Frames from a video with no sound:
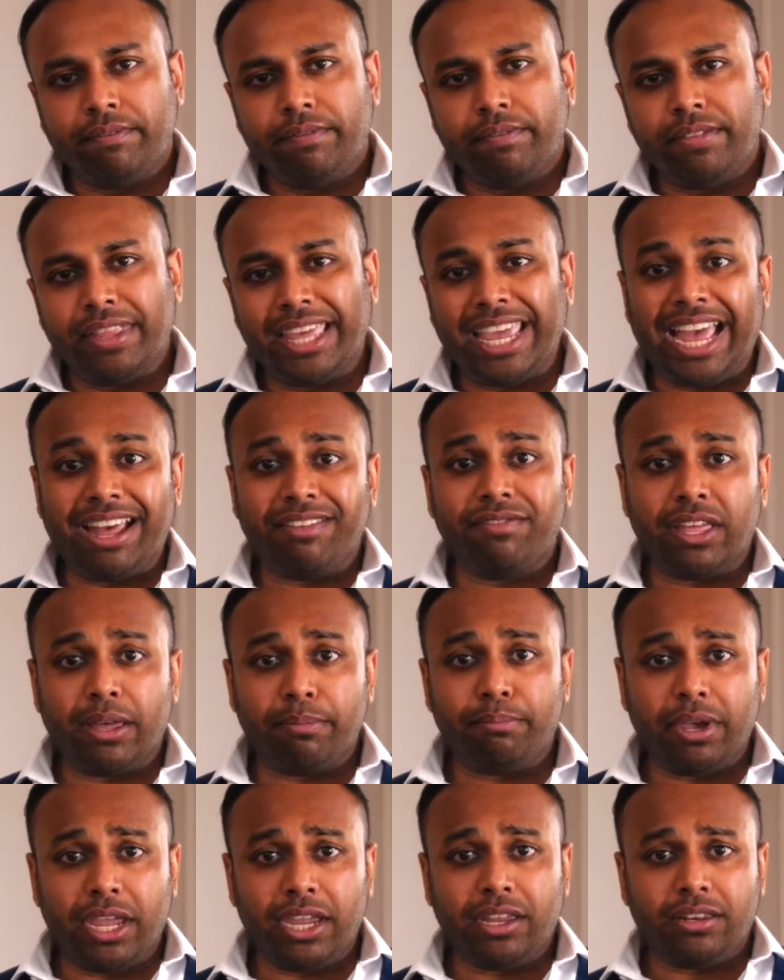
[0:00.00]
They have
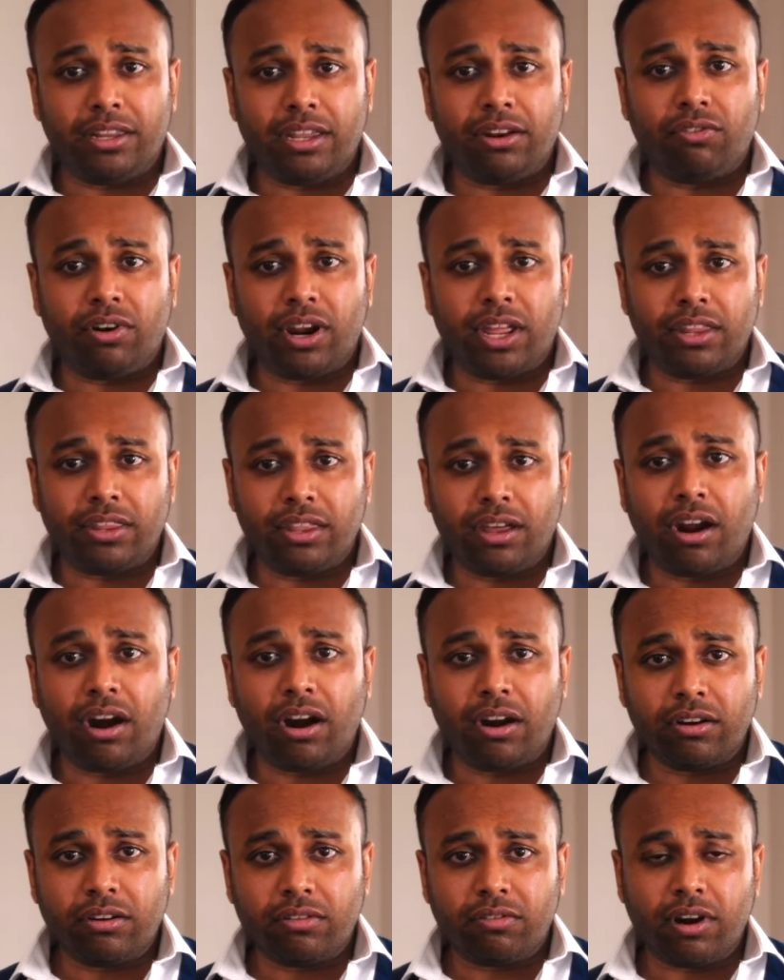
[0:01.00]
that baked in right at the
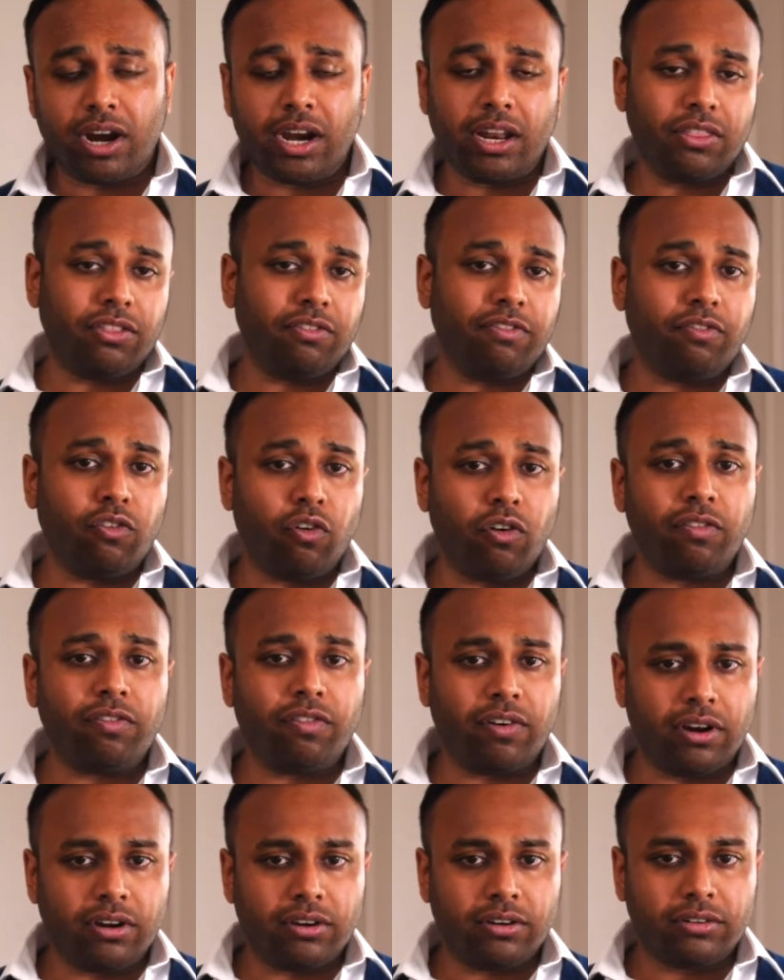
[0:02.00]
heart, right at the
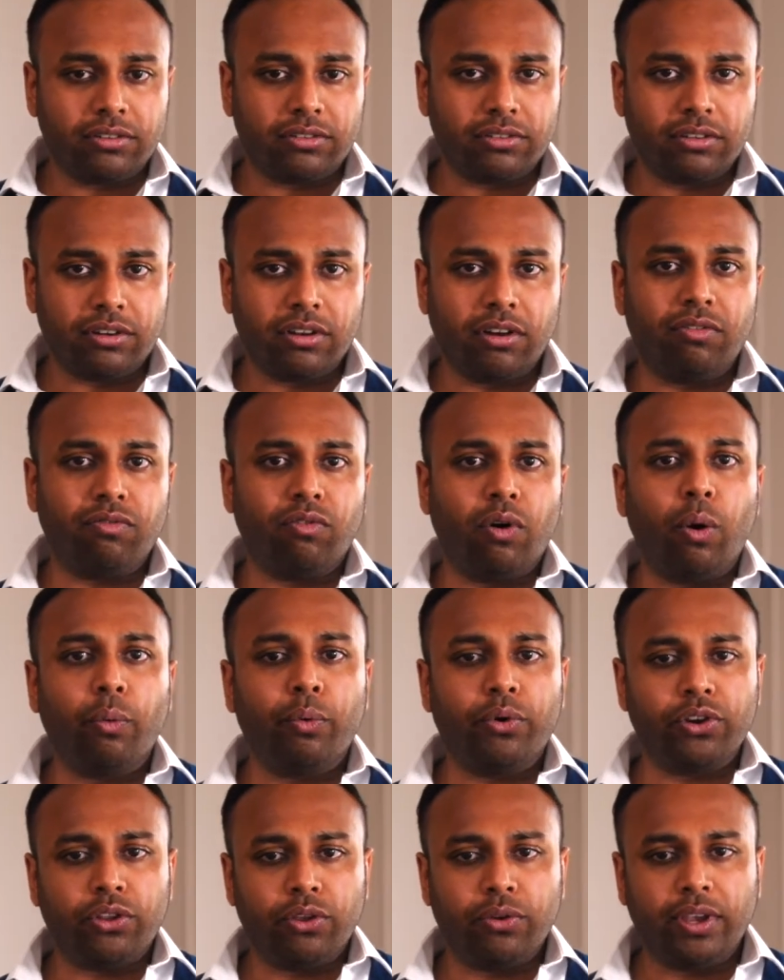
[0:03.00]
forefront of what
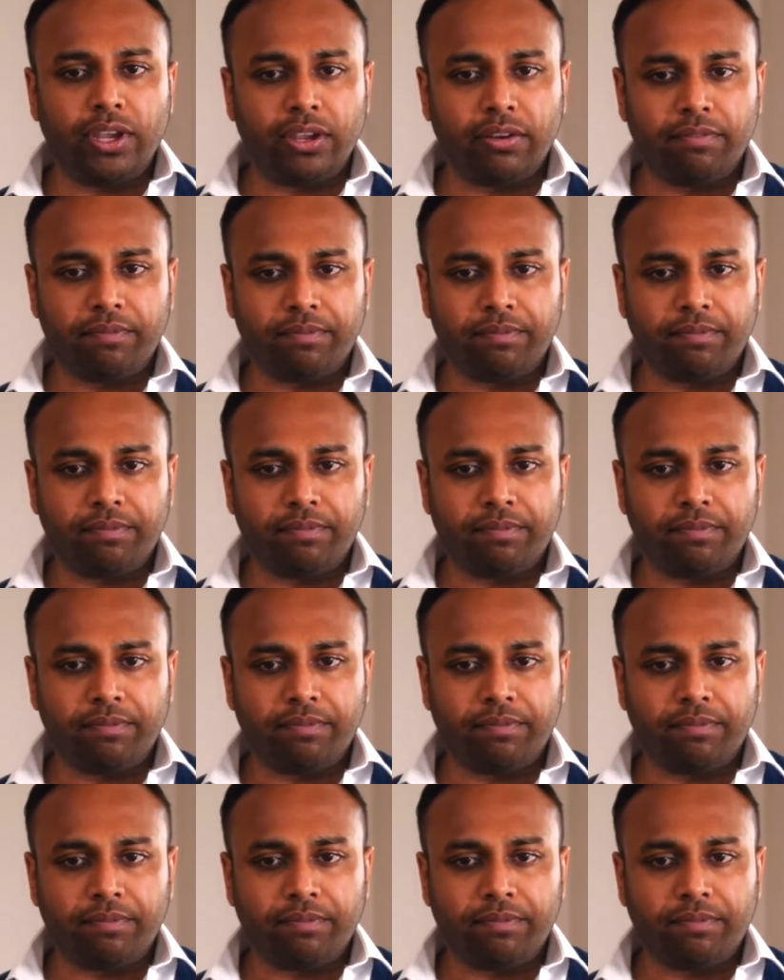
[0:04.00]
we're doing.